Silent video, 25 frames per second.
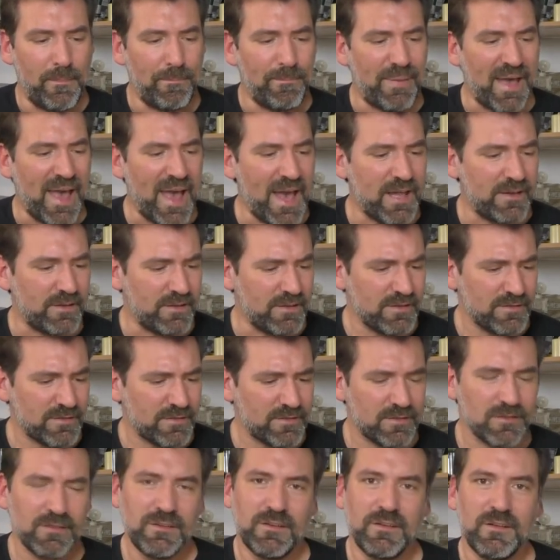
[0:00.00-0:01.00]
padded
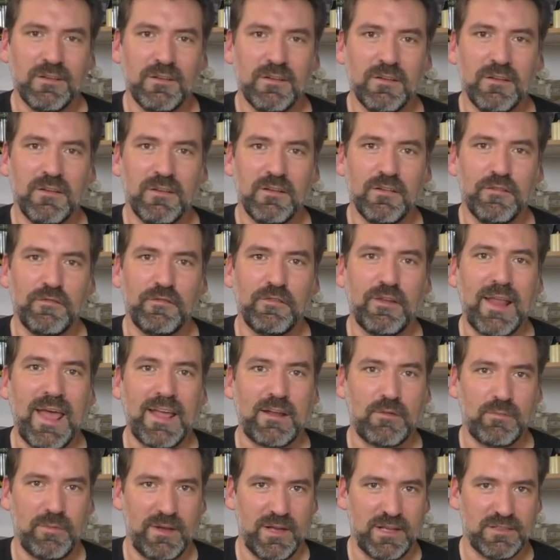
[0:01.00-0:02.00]

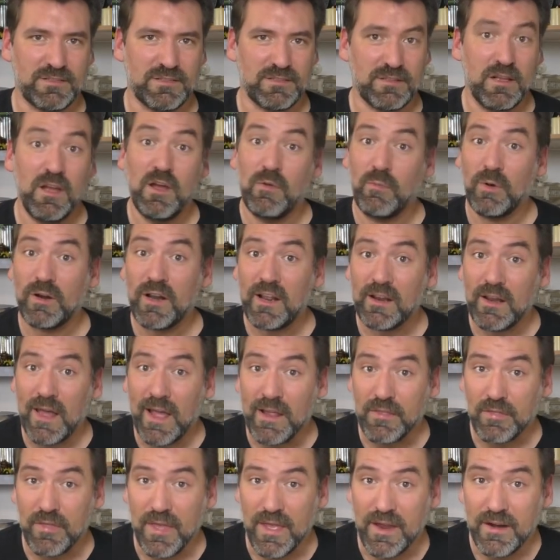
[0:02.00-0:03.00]
flag vest. What I
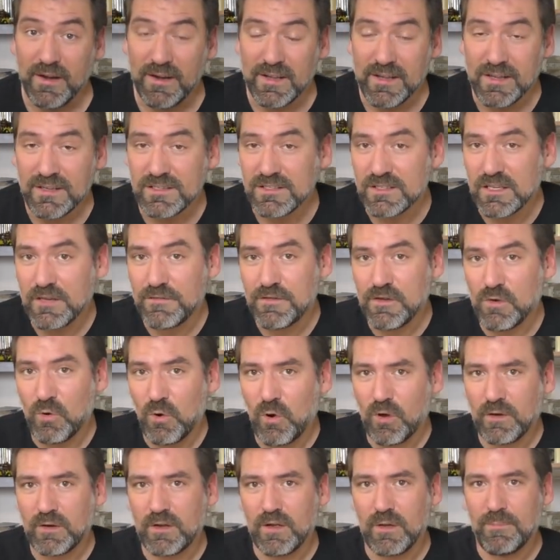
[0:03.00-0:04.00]
like there is, if you
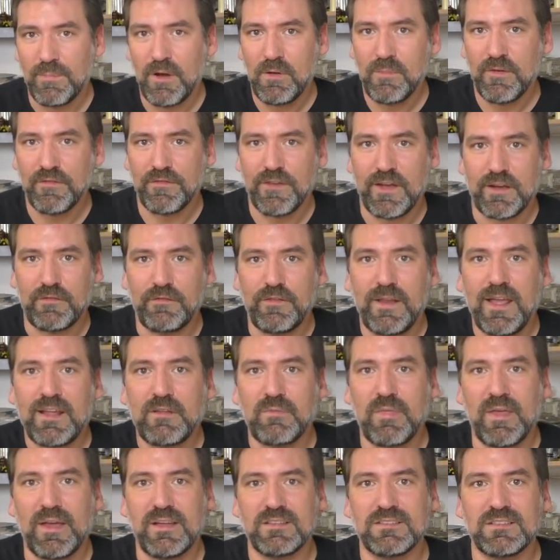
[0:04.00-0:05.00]
order a Boba Fett
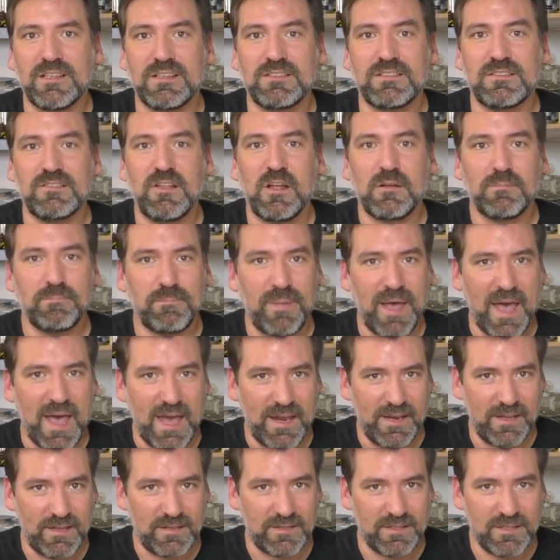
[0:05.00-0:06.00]
flag vest, it's not
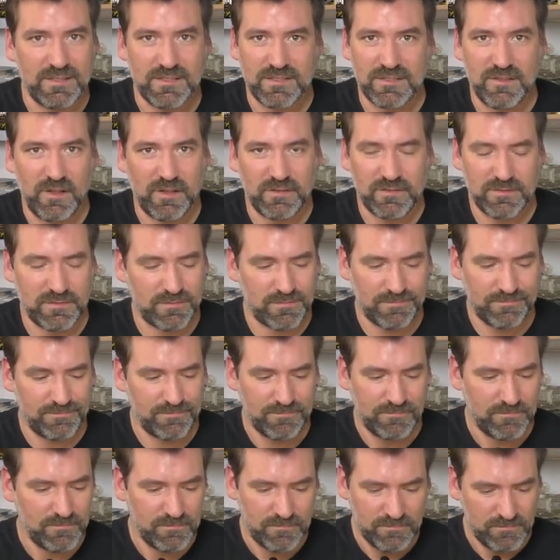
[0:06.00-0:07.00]
padded. It's not,
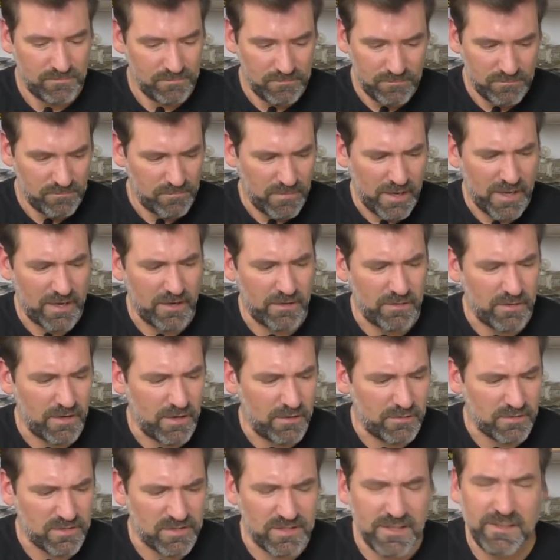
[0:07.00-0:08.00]
I don't
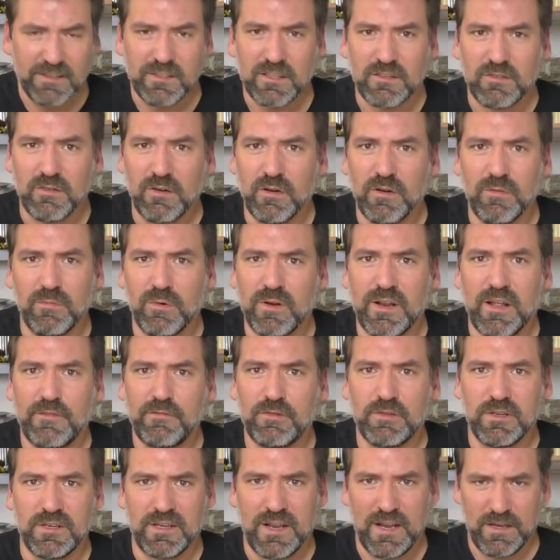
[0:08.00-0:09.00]
know, stilted or
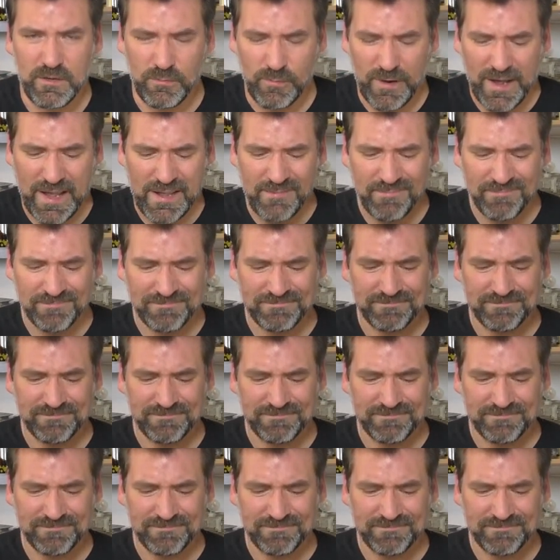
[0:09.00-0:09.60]
whatever in any way.